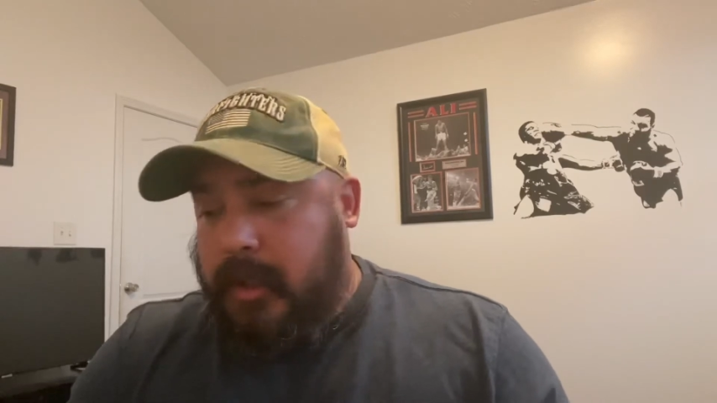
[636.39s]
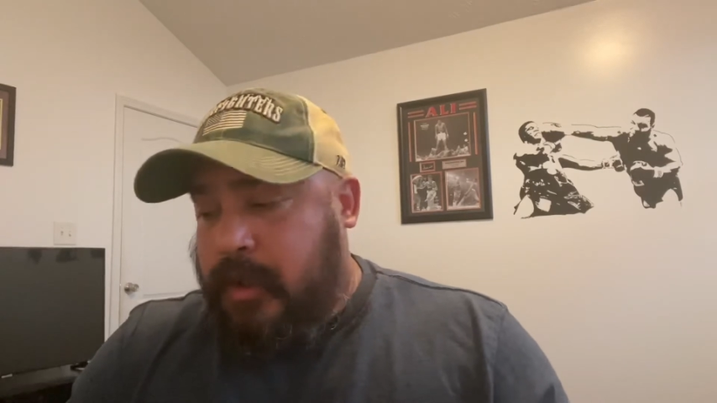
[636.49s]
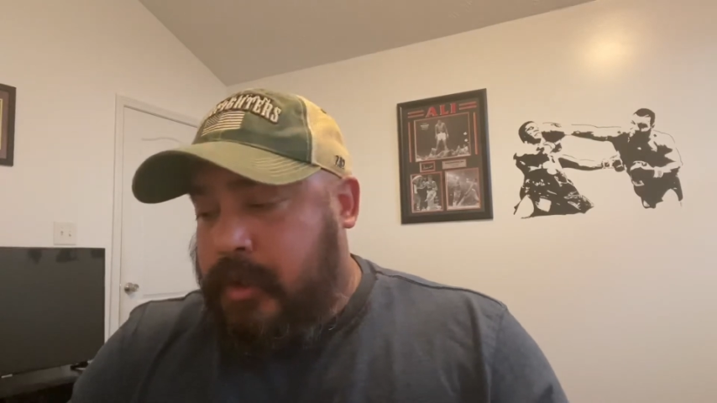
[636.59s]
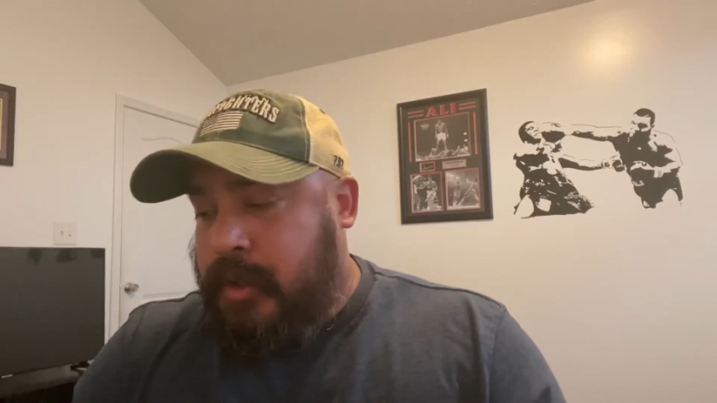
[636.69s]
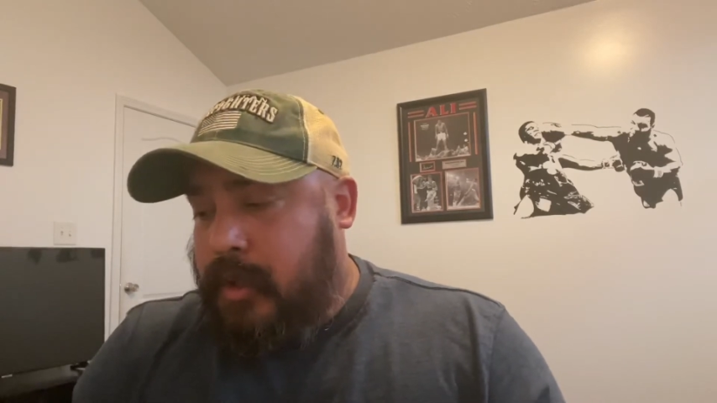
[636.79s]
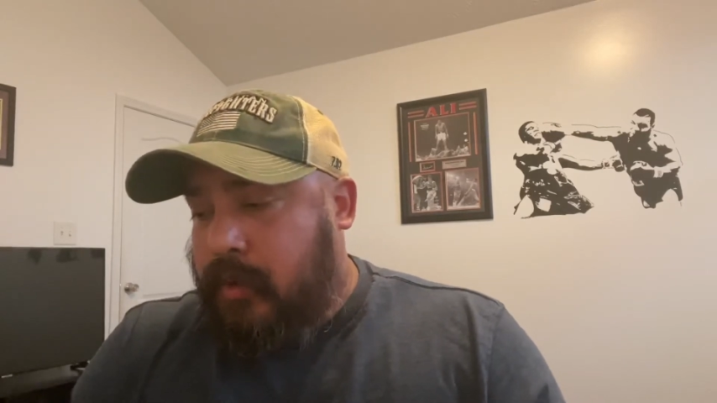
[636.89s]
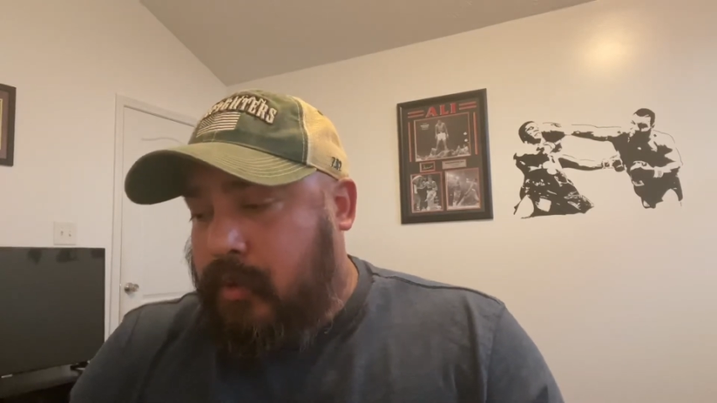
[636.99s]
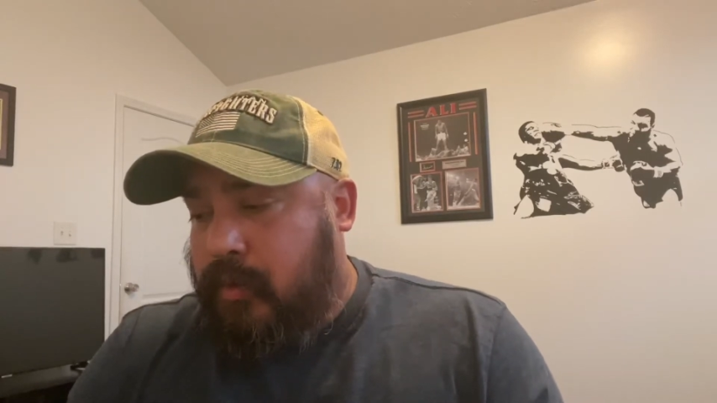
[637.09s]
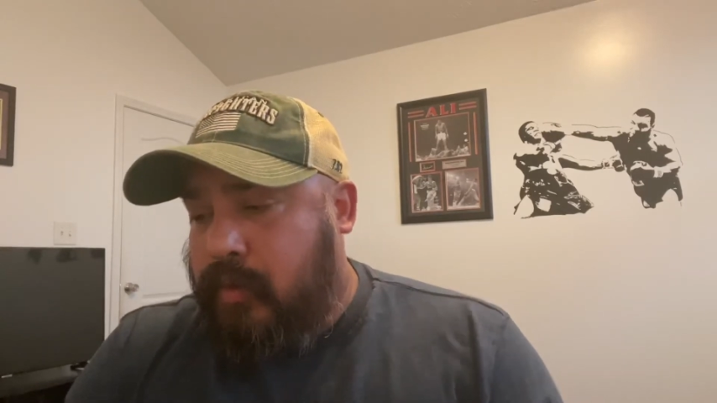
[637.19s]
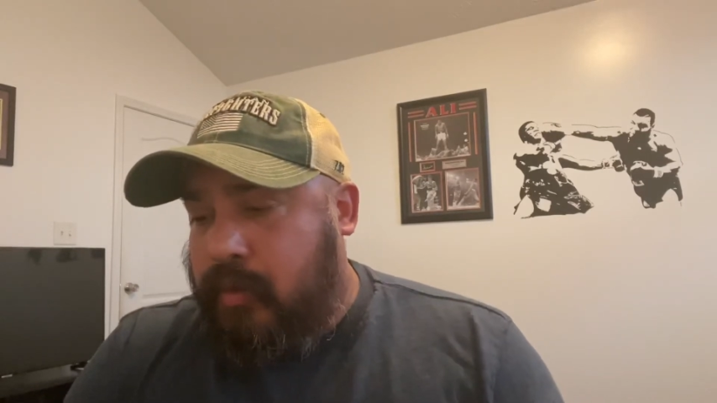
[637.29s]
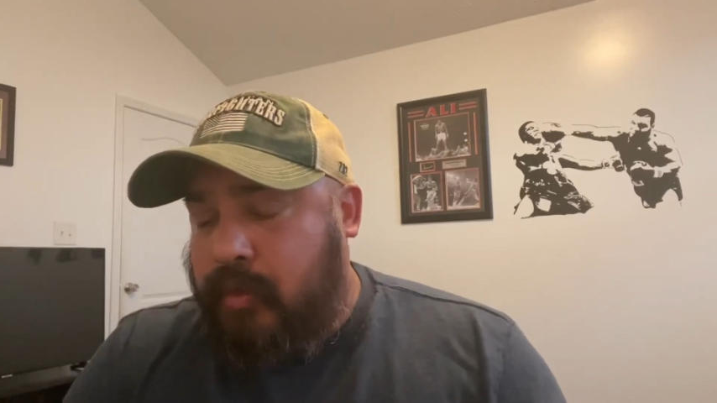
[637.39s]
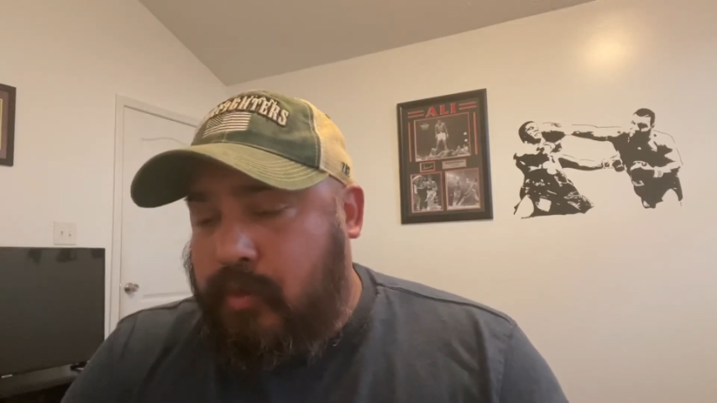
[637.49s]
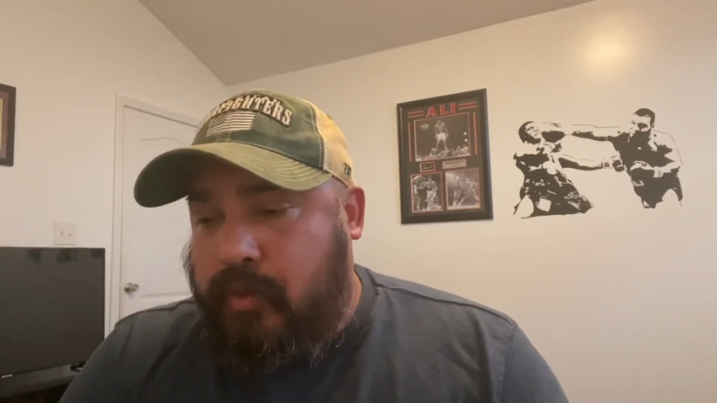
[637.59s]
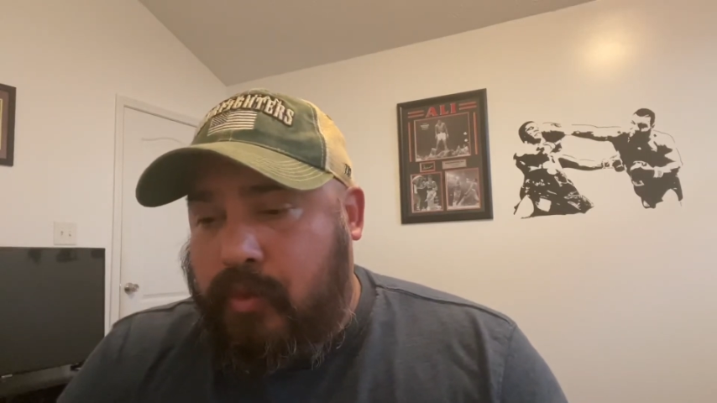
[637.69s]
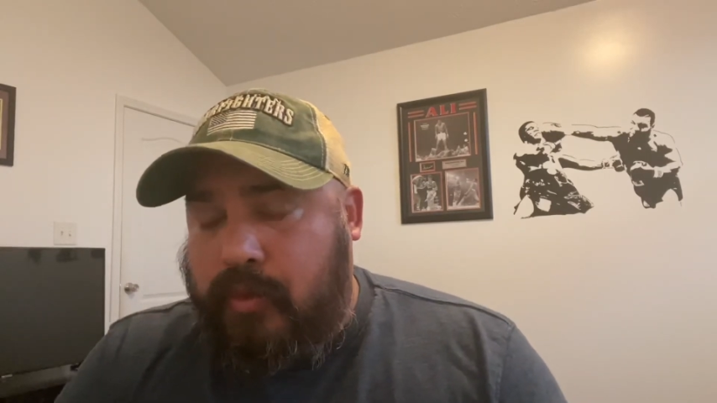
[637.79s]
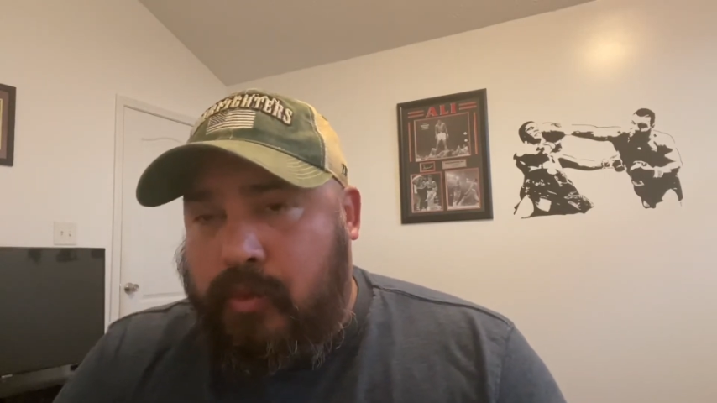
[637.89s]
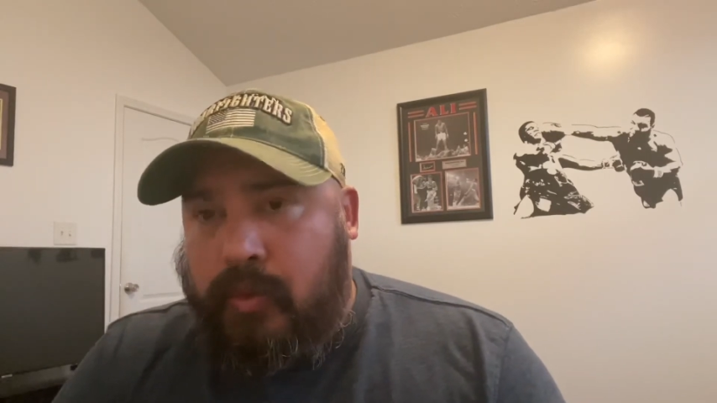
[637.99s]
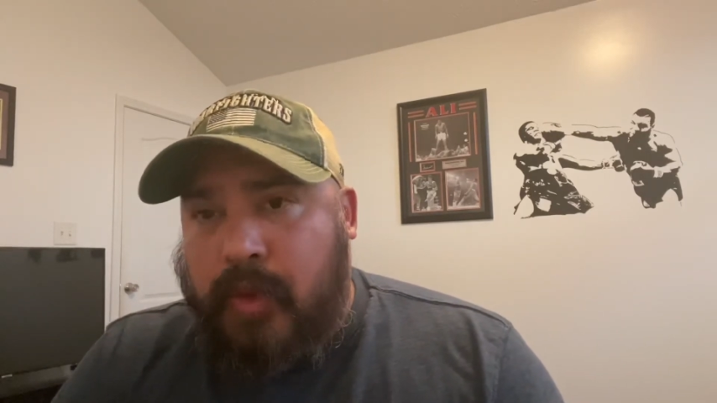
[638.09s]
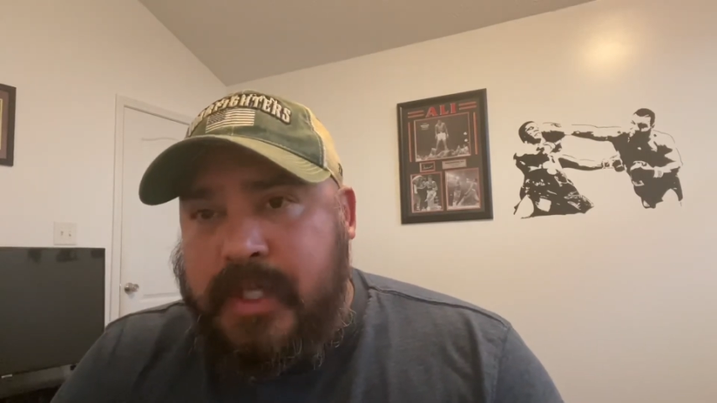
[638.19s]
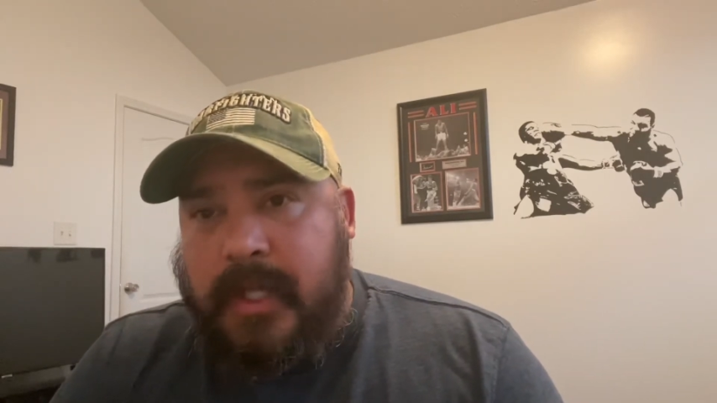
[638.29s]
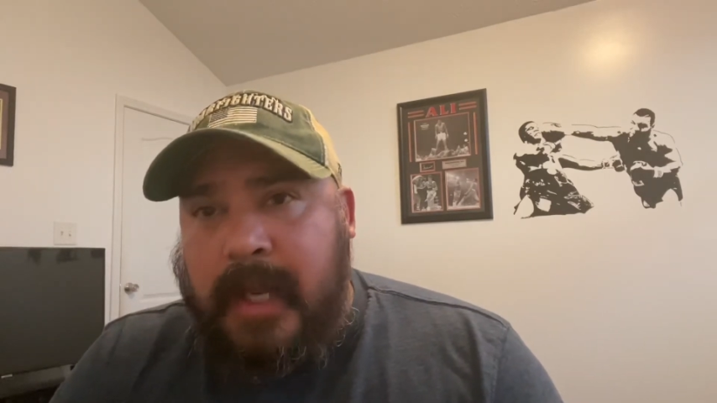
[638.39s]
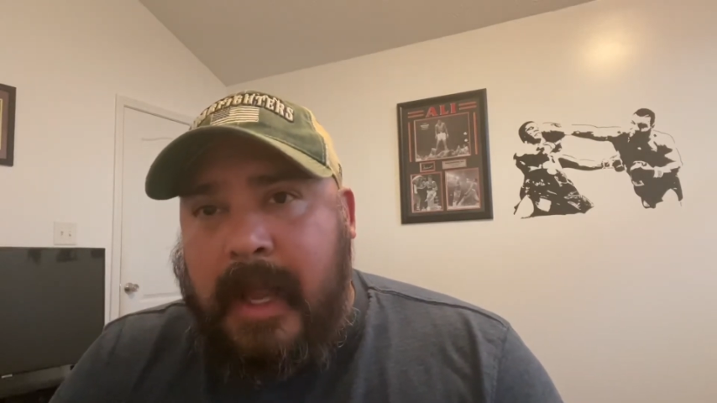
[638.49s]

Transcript: So, what's going to